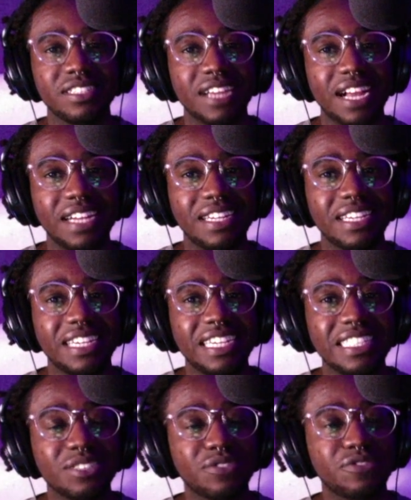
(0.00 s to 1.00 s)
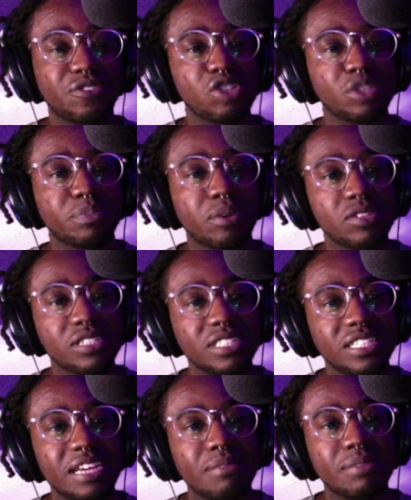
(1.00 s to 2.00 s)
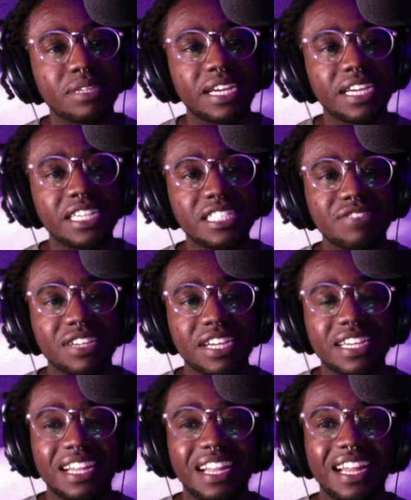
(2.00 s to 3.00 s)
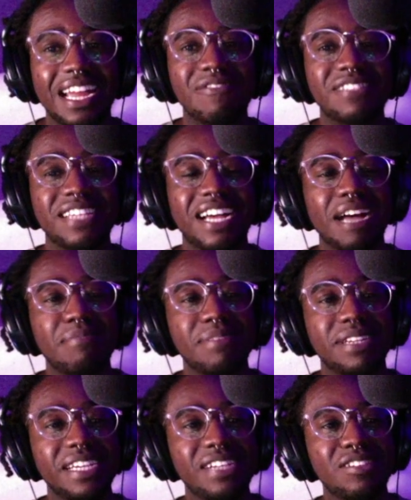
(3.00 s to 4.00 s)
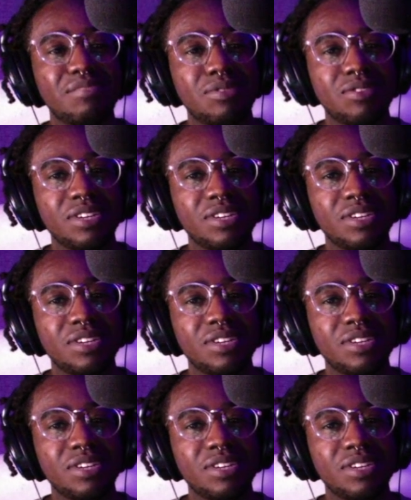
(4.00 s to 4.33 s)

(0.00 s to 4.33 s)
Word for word: I think he's the first person in N B A history to get a lifetime deal, boy.